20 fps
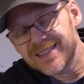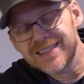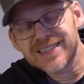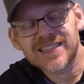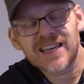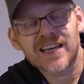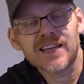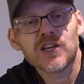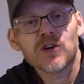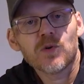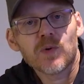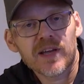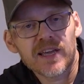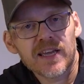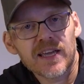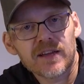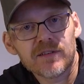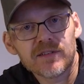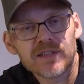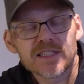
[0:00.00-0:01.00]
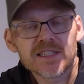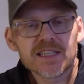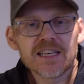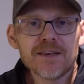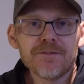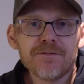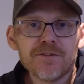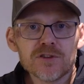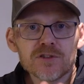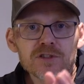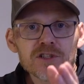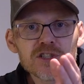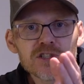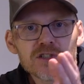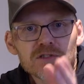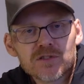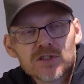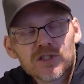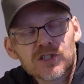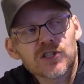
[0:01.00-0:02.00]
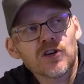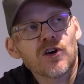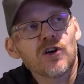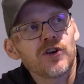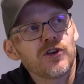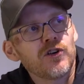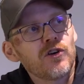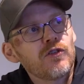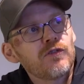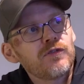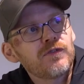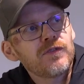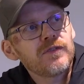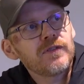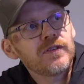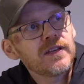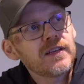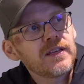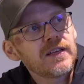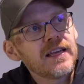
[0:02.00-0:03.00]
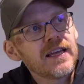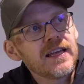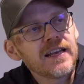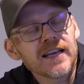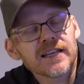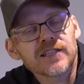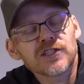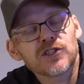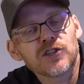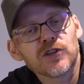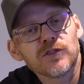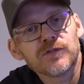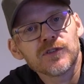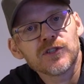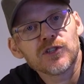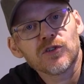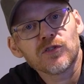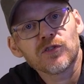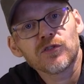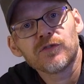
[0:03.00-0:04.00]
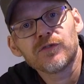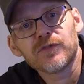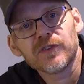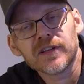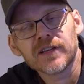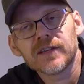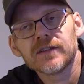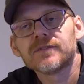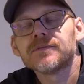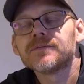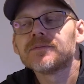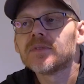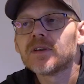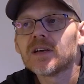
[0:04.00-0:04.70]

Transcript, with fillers: think the takeaway here is if you're starting off in astrophotography,